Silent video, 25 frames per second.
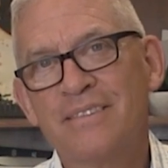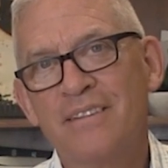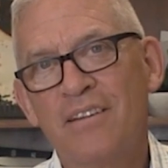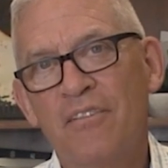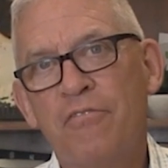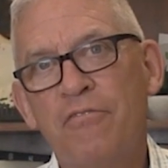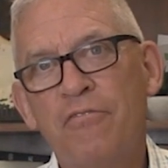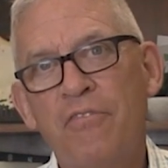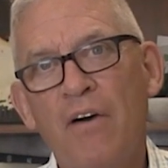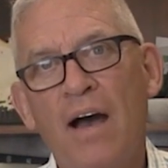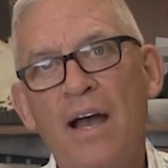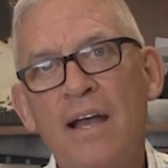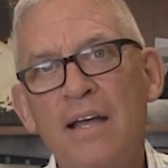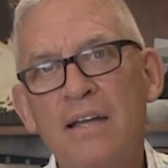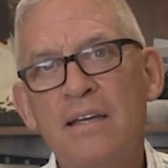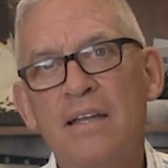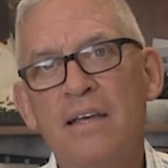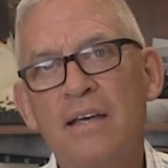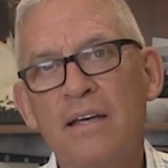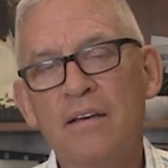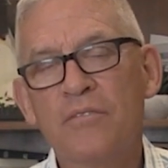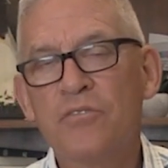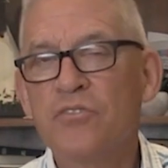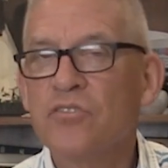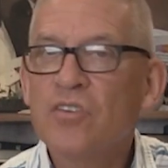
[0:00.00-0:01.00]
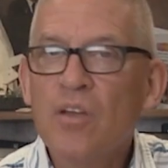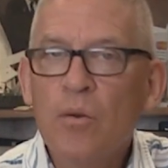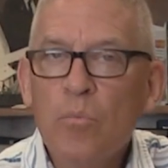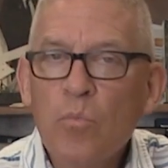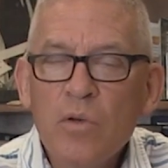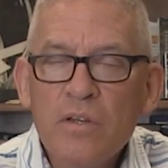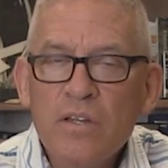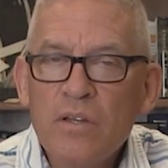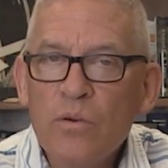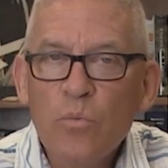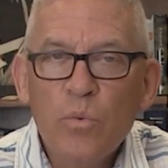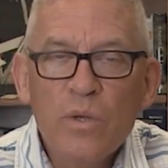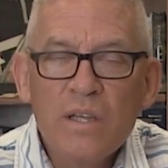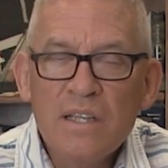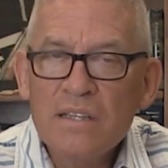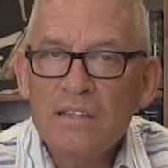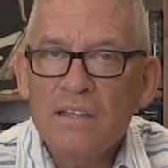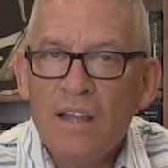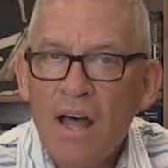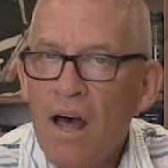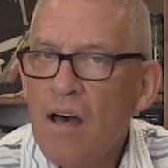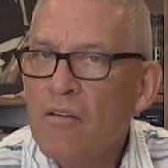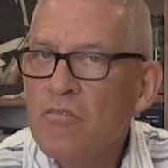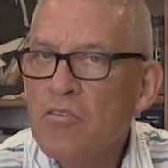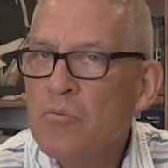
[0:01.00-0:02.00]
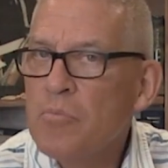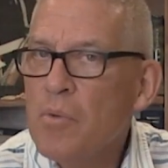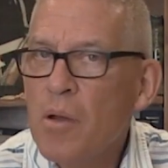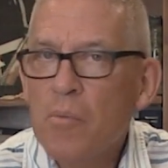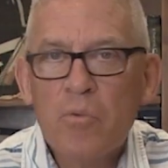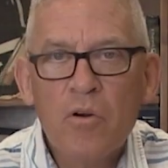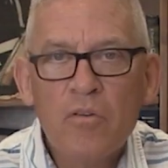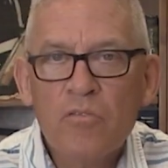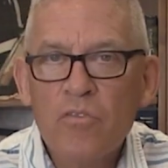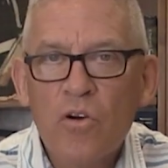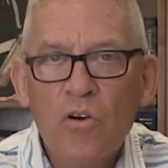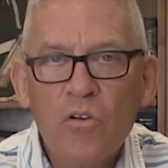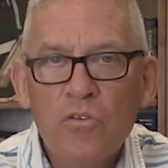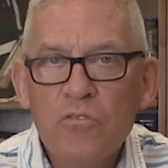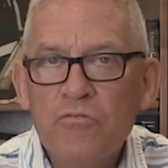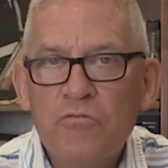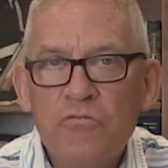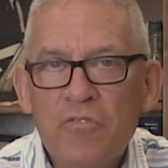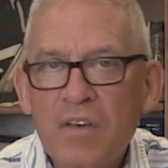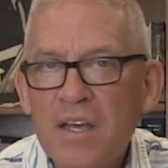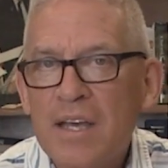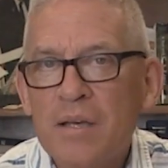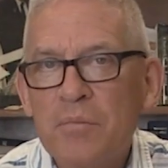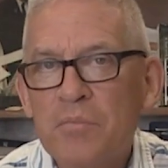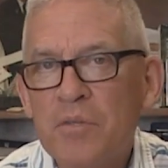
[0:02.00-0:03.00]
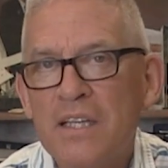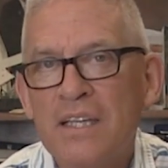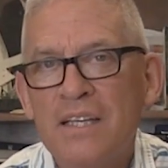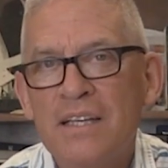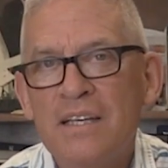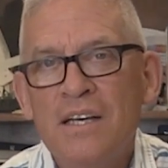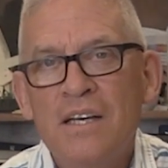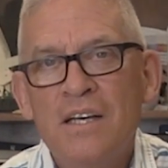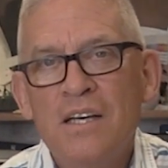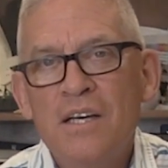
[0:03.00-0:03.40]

The finding of someone that we love, a member of our own family